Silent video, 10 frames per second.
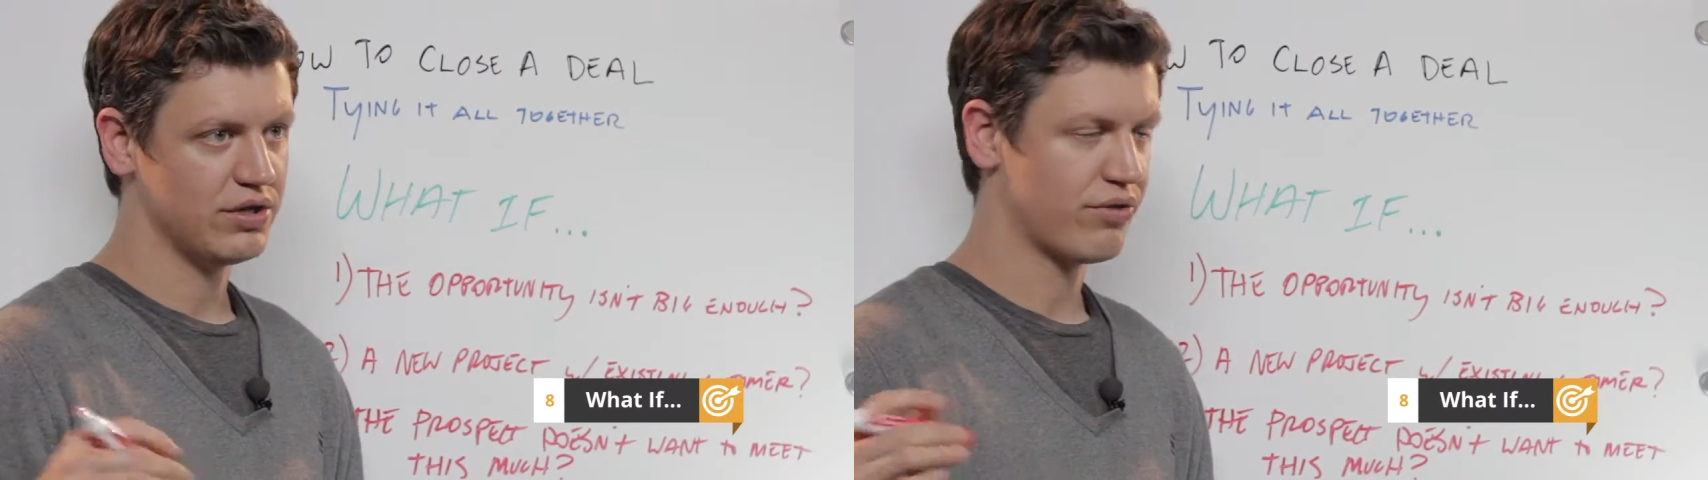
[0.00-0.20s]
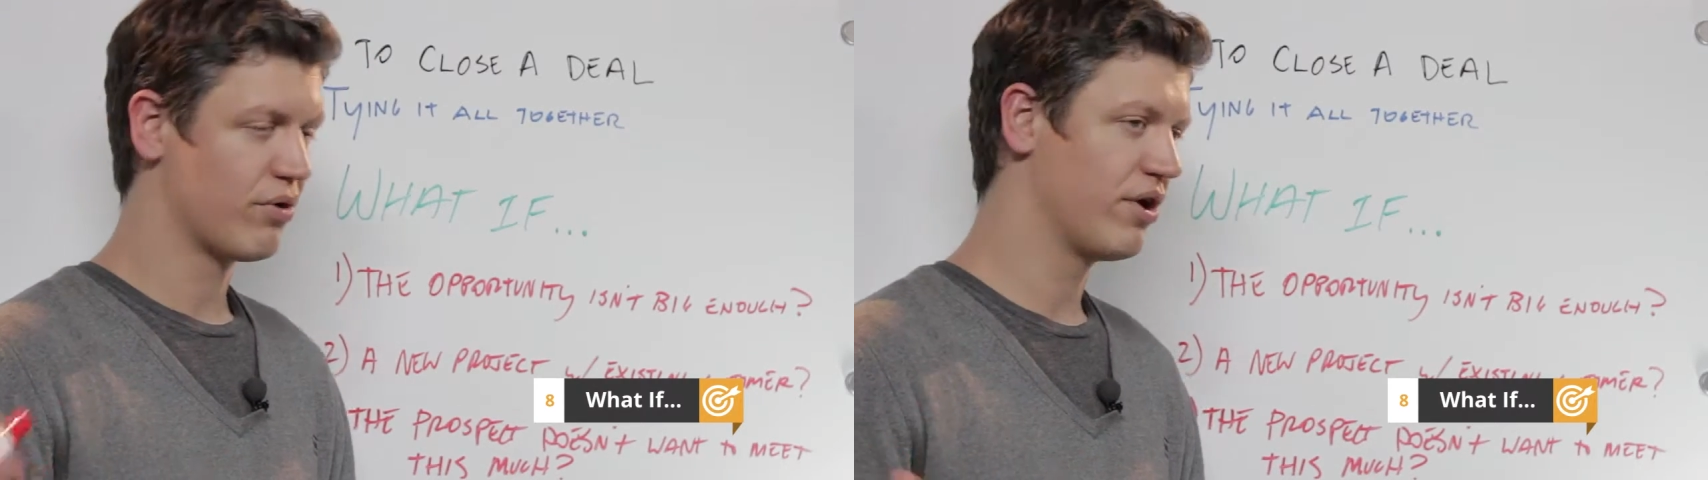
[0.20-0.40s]

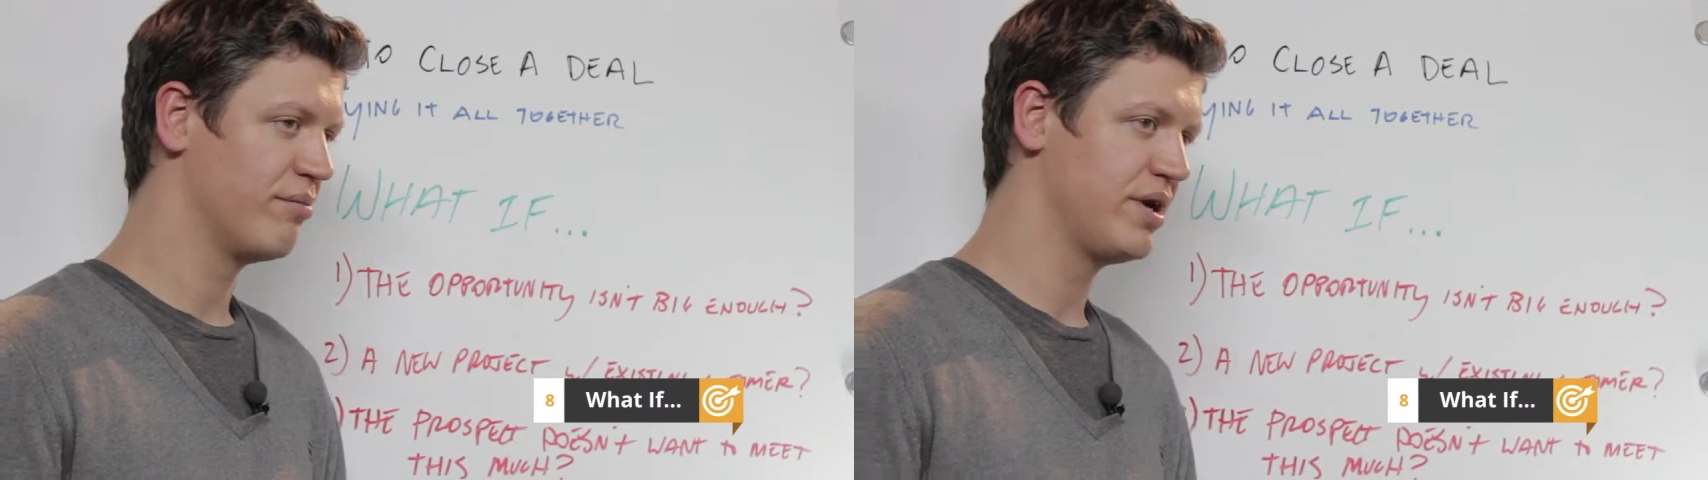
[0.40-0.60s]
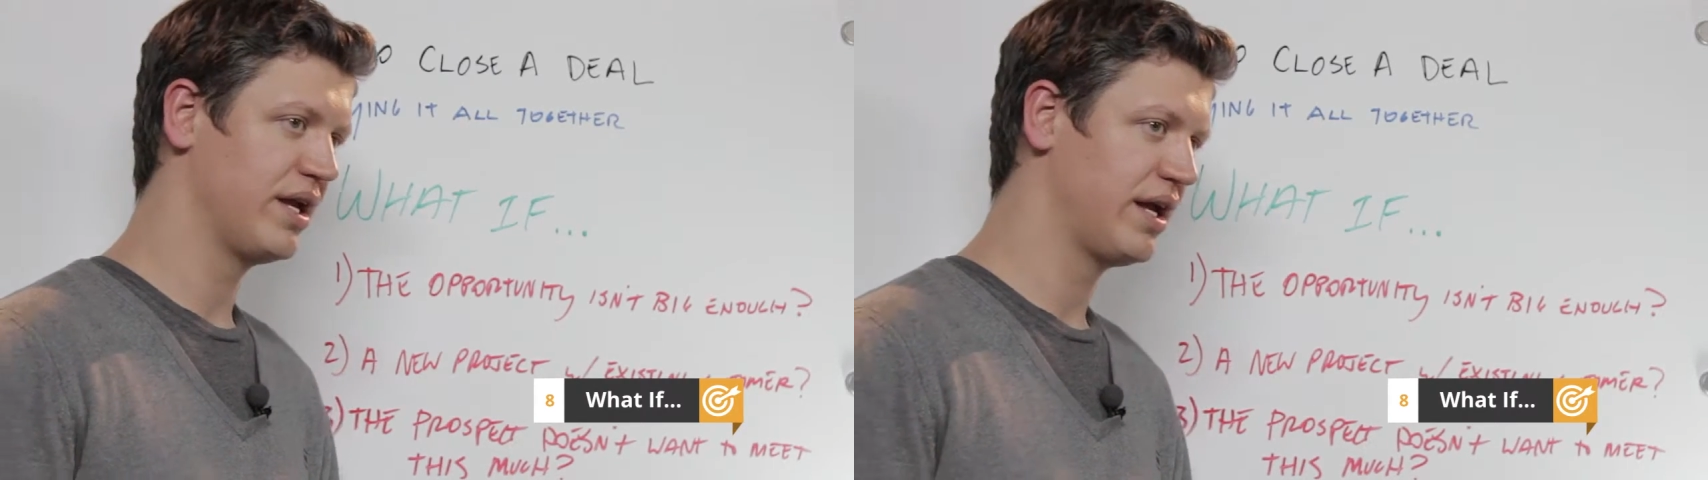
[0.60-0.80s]
throw out a
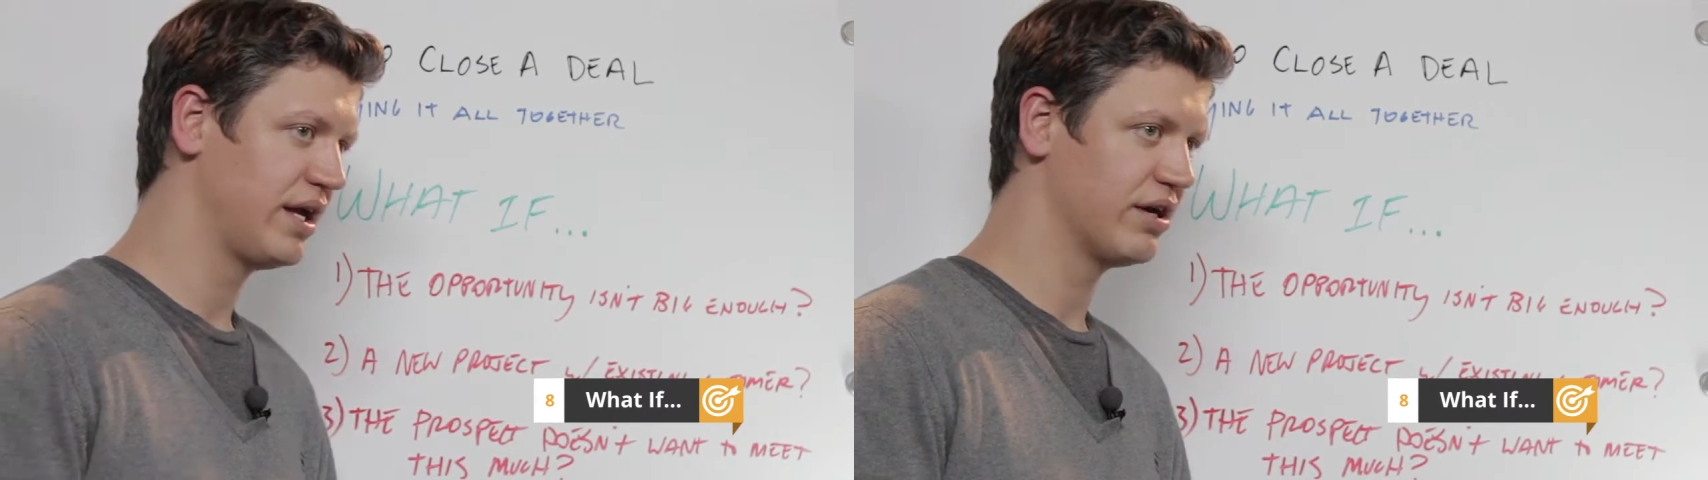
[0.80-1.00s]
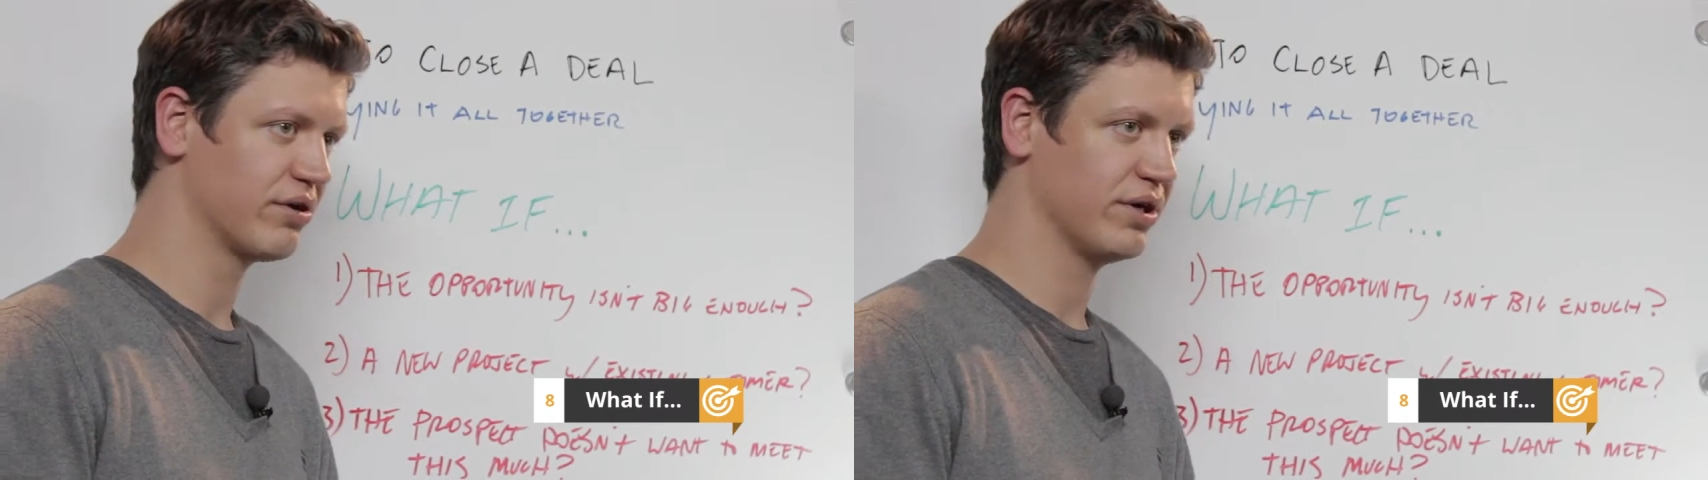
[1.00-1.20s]
meeting
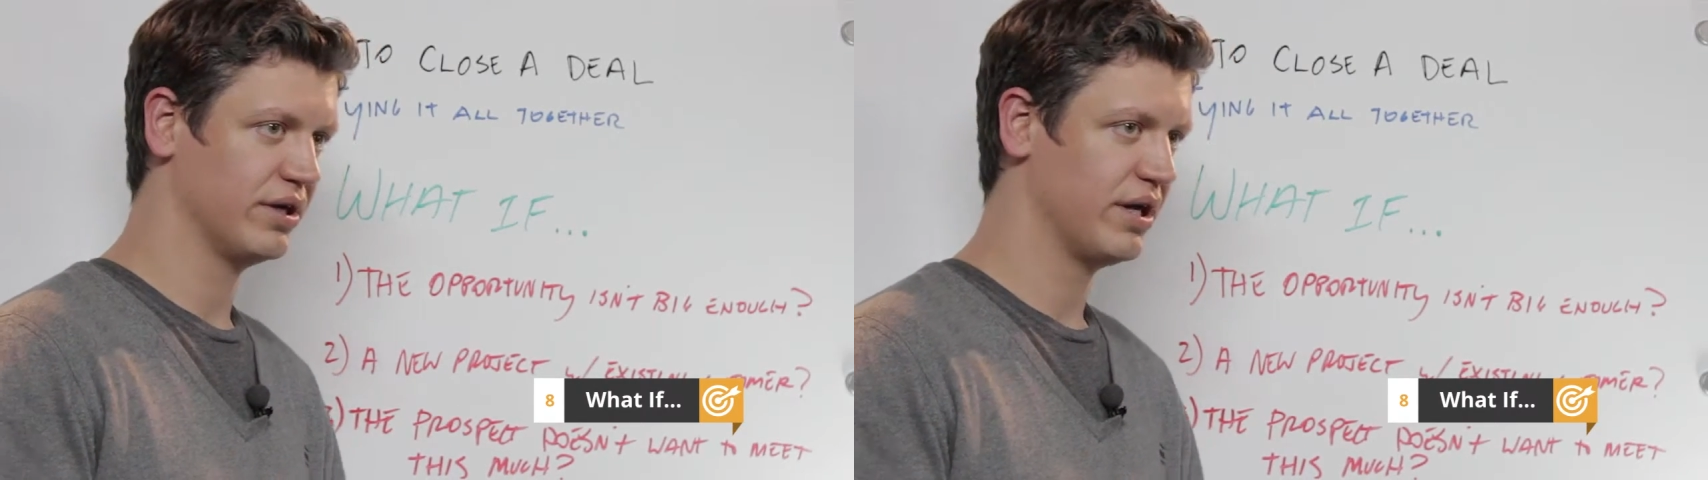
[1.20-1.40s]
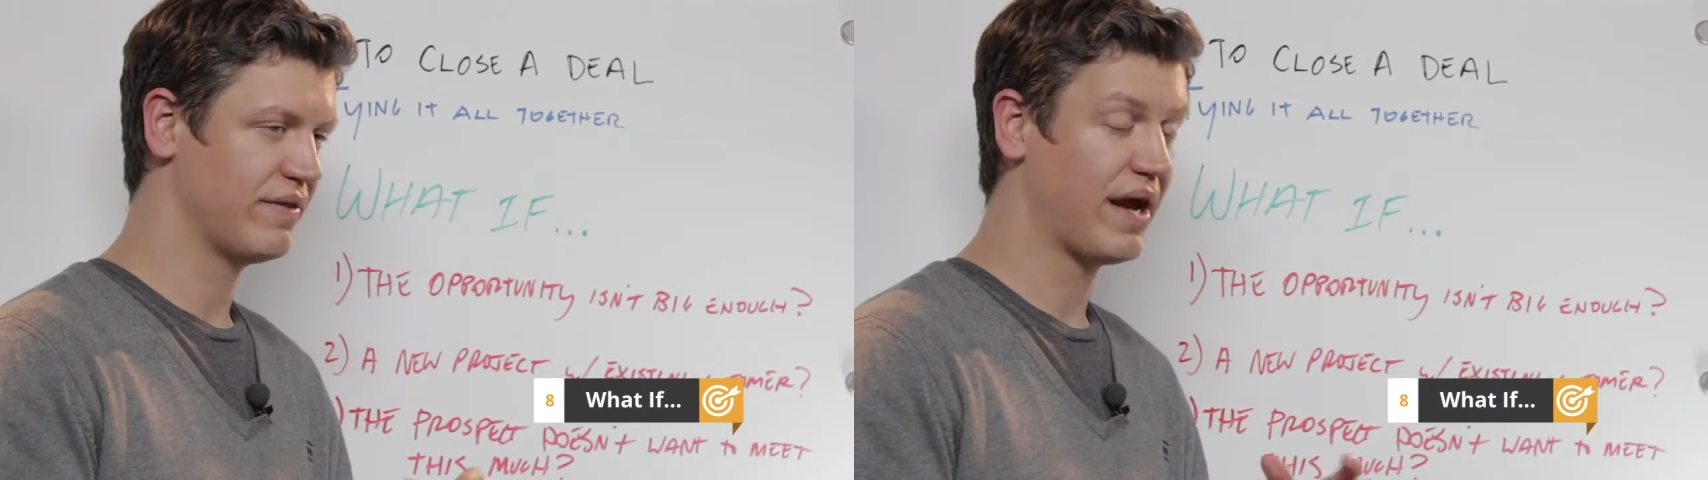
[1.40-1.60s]
here
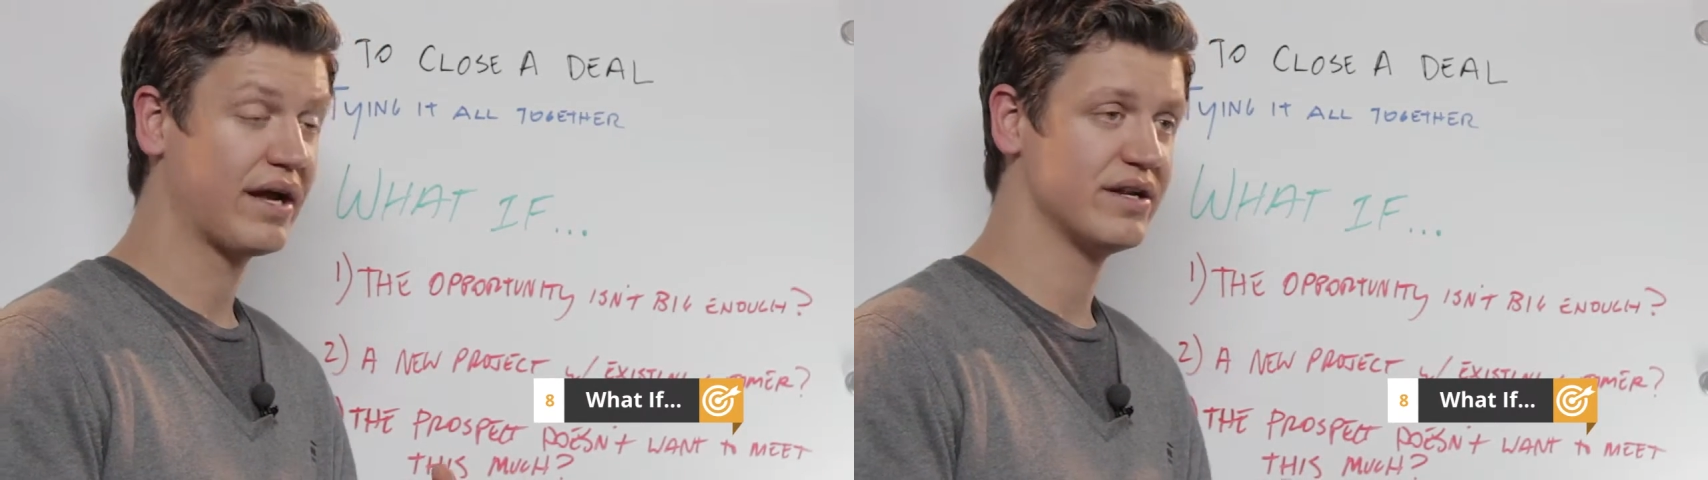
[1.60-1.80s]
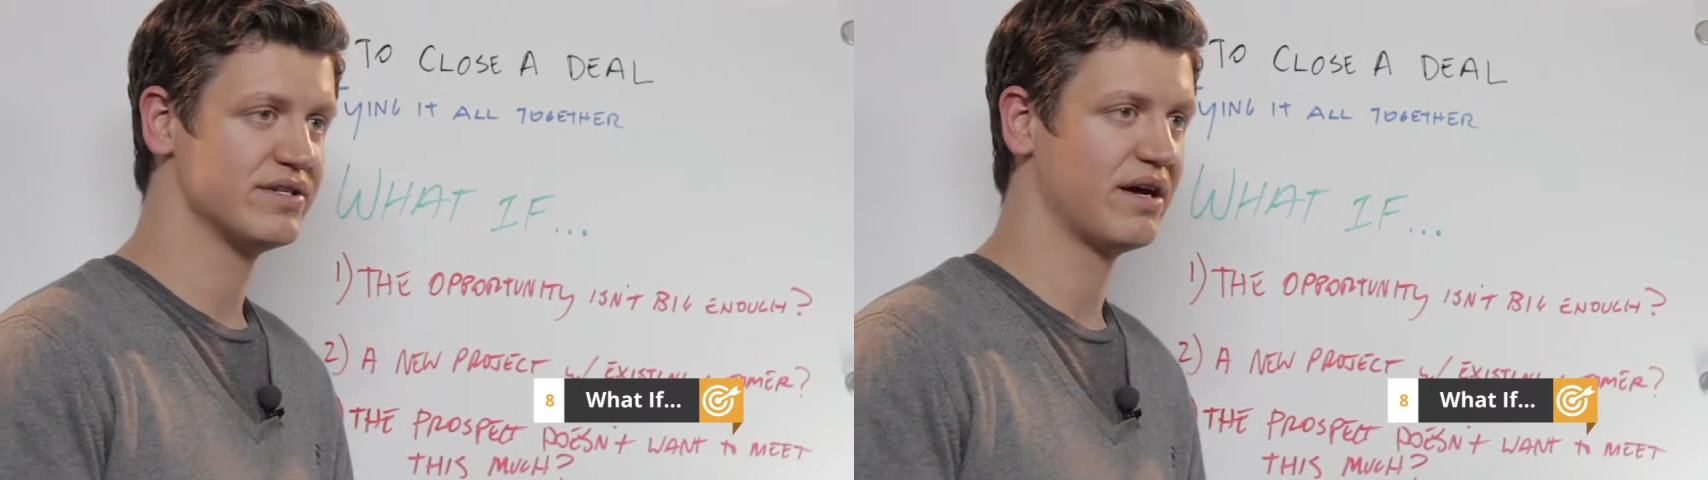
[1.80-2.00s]
and that
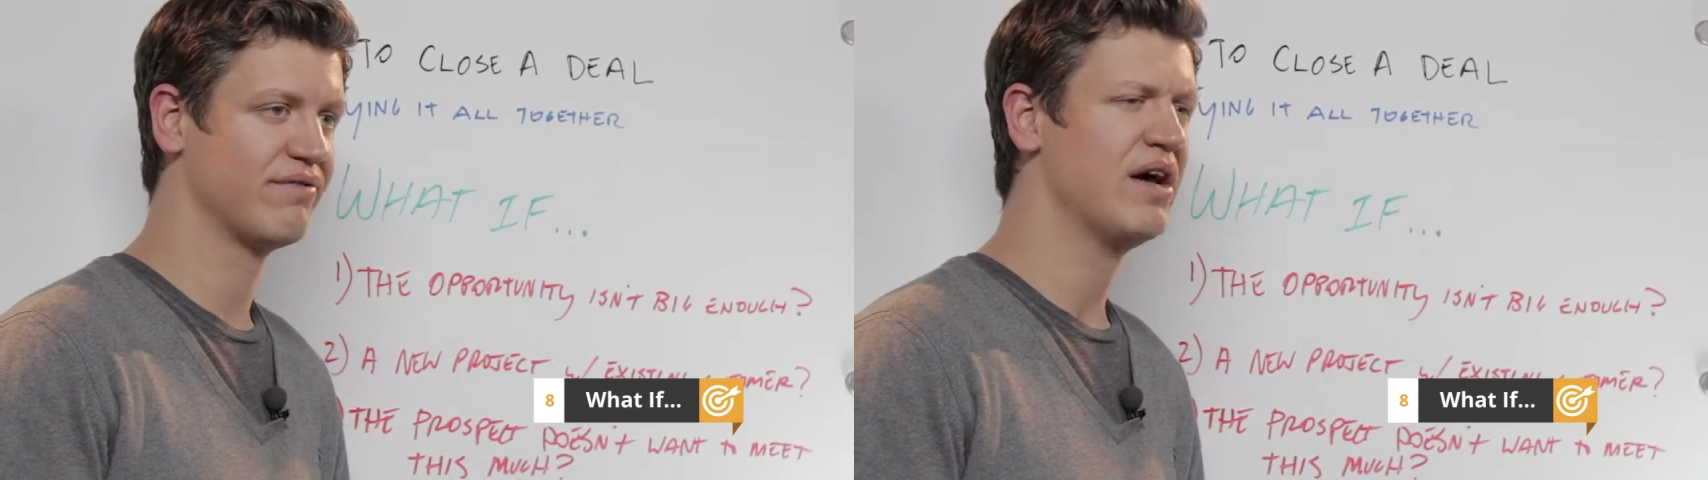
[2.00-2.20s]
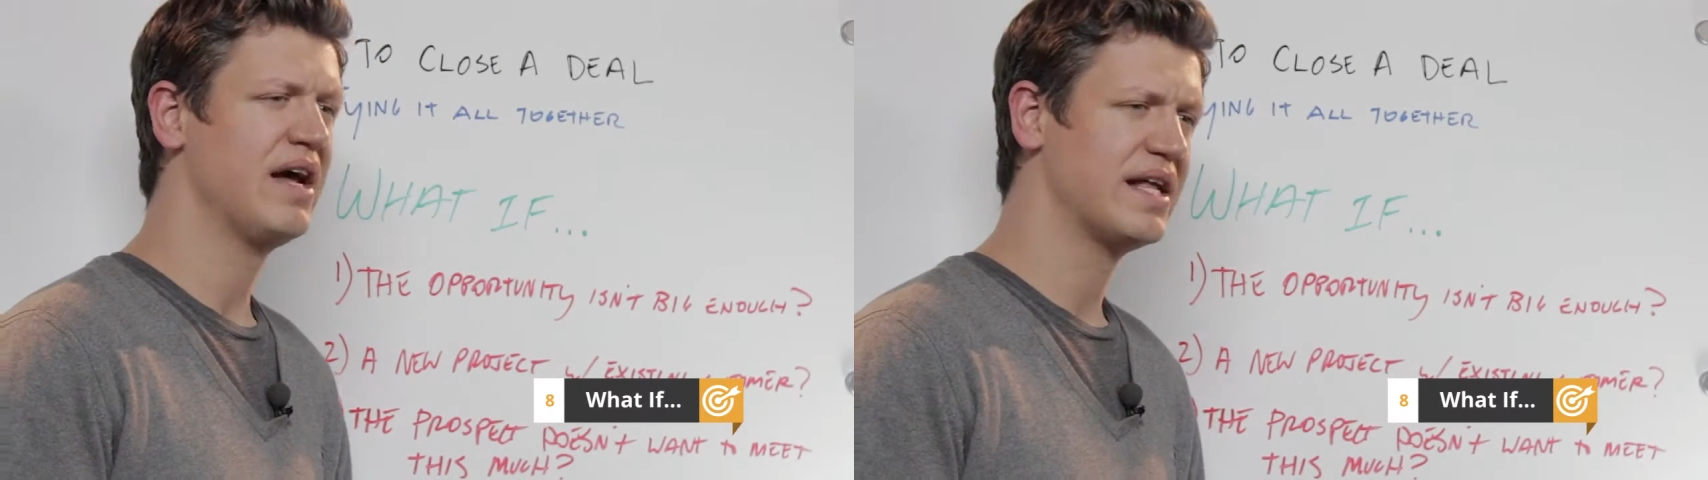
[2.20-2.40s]
kind of stuff,